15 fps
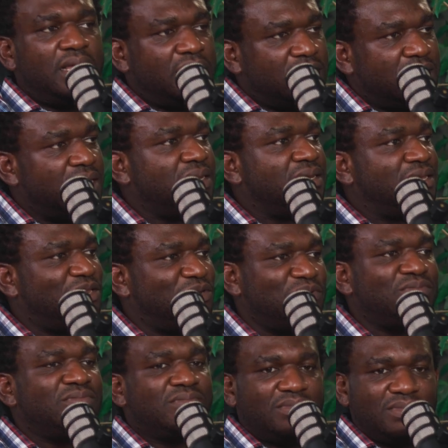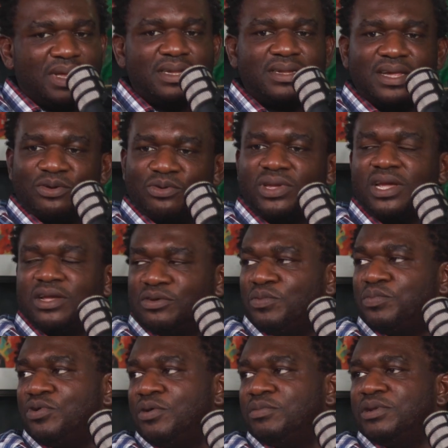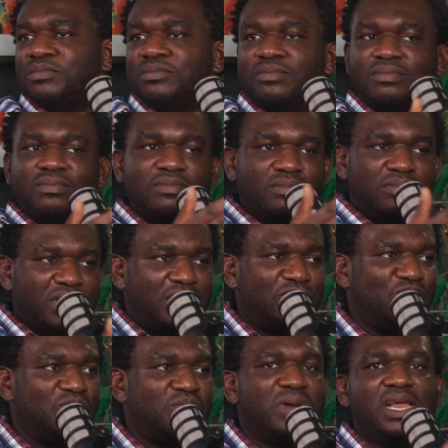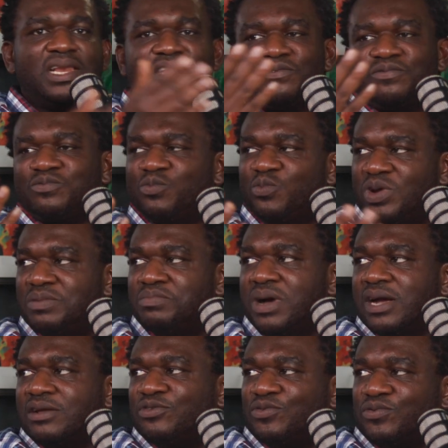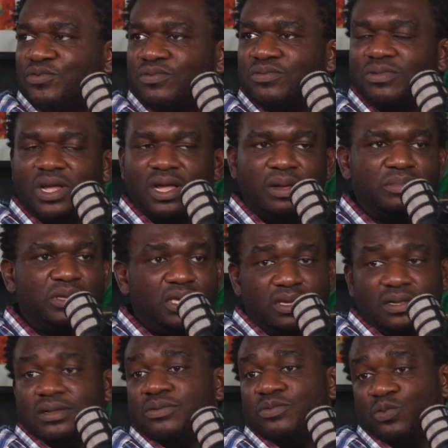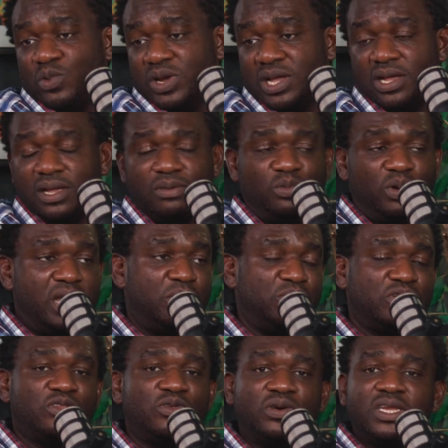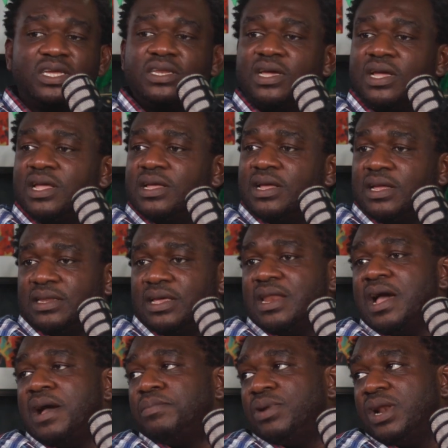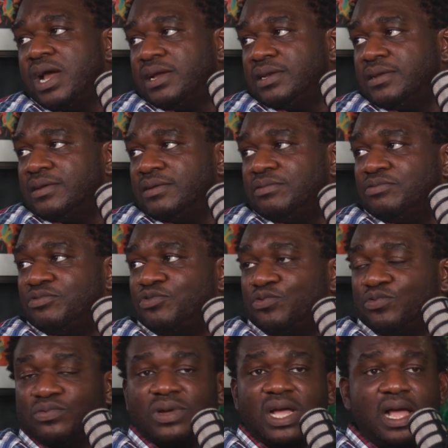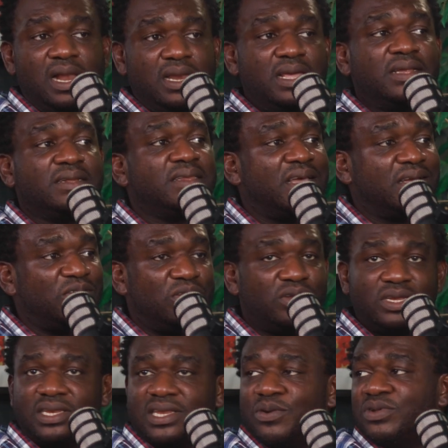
And then, I said, okay, no problem. I took my leave, went back to Kiel, where I was studying, and then I applied to Alliance Technology.